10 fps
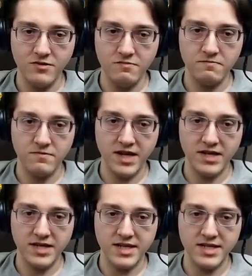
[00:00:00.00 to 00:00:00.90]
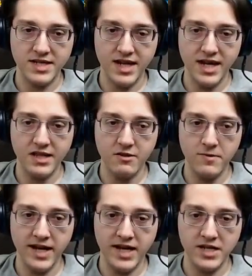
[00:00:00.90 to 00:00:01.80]
Oop, this is not the
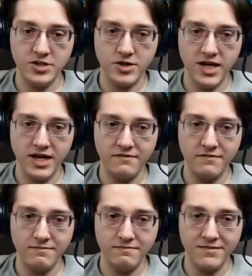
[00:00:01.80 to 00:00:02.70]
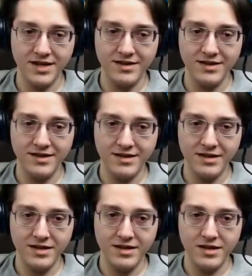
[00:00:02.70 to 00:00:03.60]
way to drive.
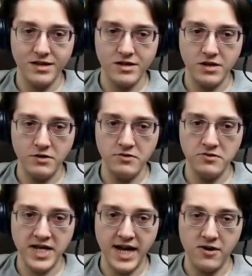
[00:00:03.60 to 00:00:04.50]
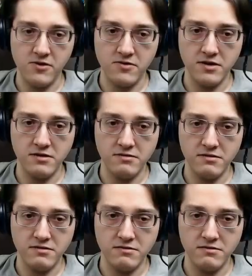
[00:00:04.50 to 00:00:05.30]
Go down.